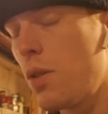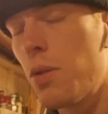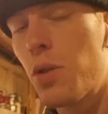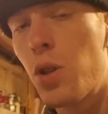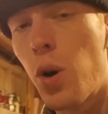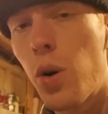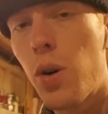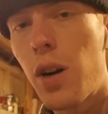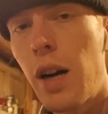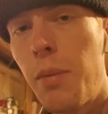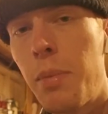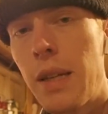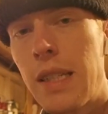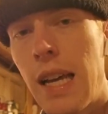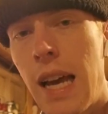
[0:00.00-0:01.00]
tore
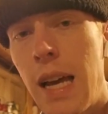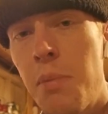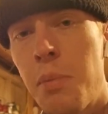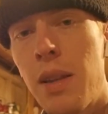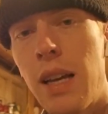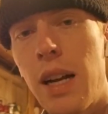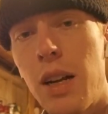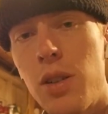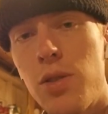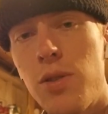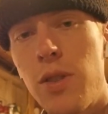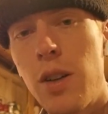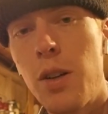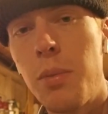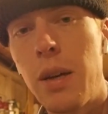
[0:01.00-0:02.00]
up a tape that I was
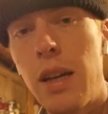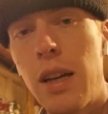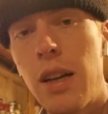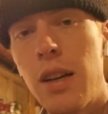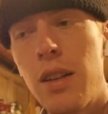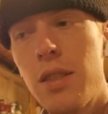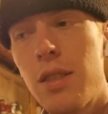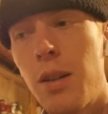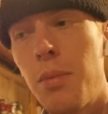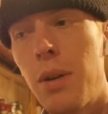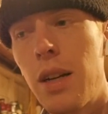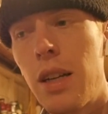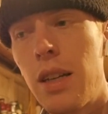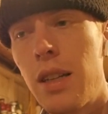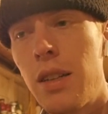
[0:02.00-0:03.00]
filming
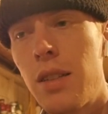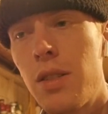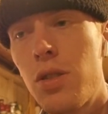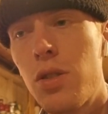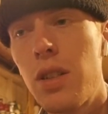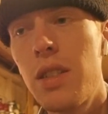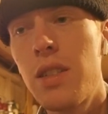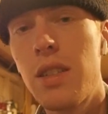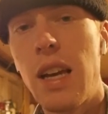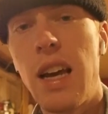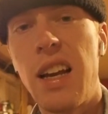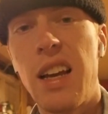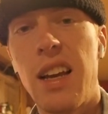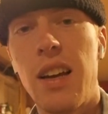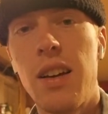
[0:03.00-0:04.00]
somebody street
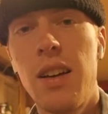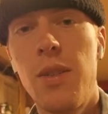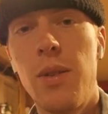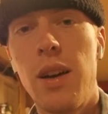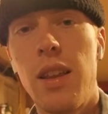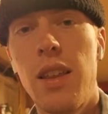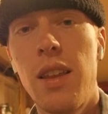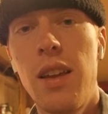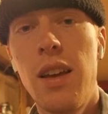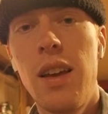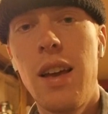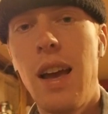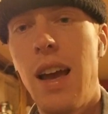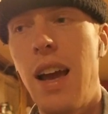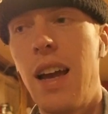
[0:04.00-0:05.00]
skating with,
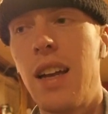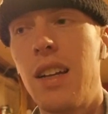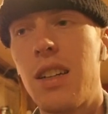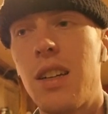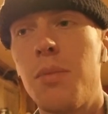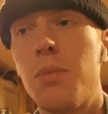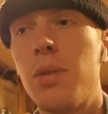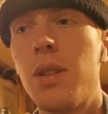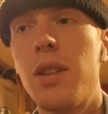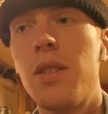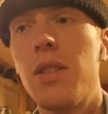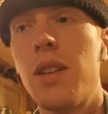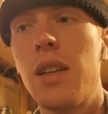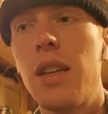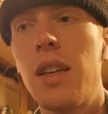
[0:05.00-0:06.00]
and it
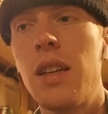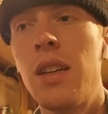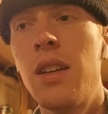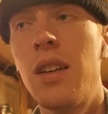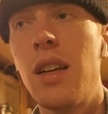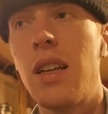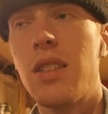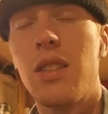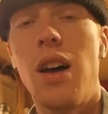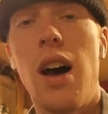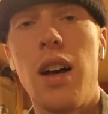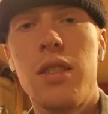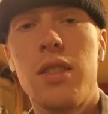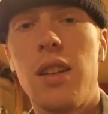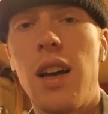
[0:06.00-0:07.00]
completely is
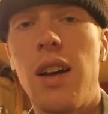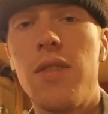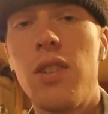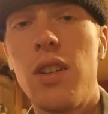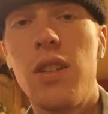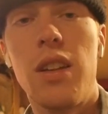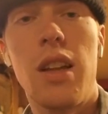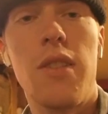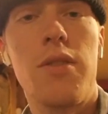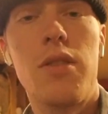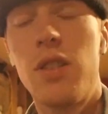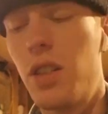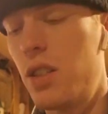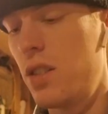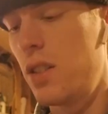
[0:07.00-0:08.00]
lost. I have none of that
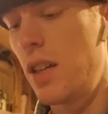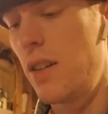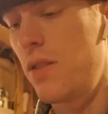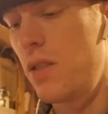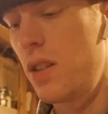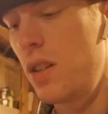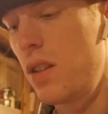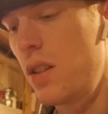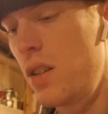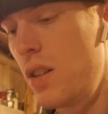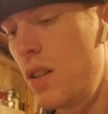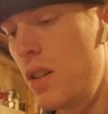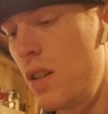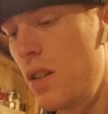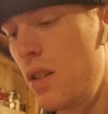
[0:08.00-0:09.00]
footage left.
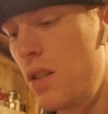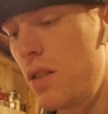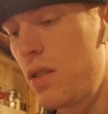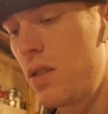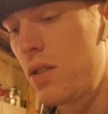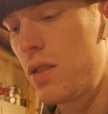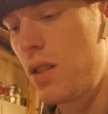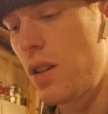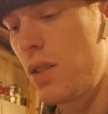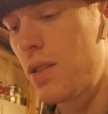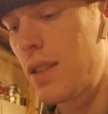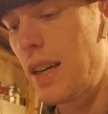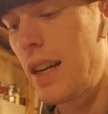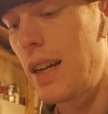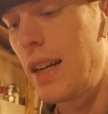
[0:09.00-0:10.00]
So
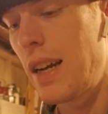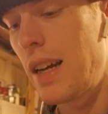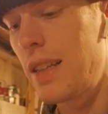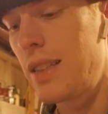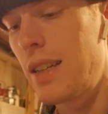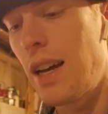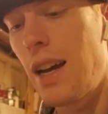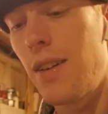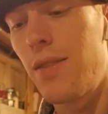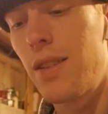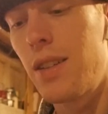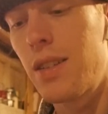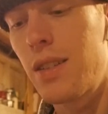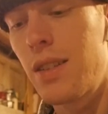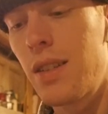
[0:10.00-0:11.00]
it's kind of nice to have
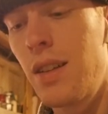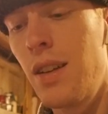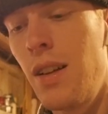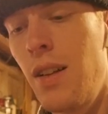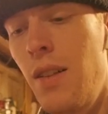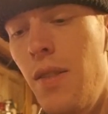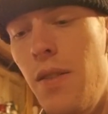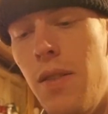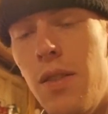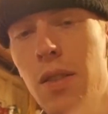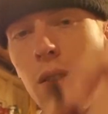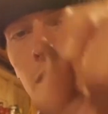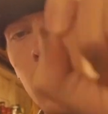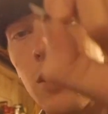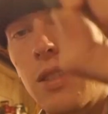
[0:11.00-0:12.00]
this
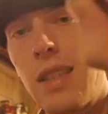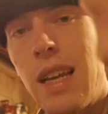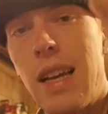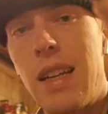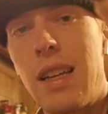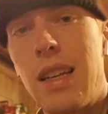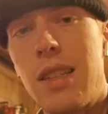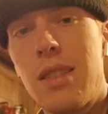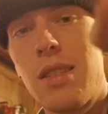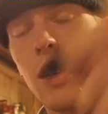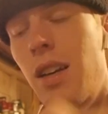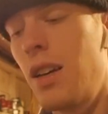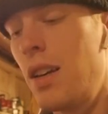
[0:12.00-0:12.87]
little SanDisk.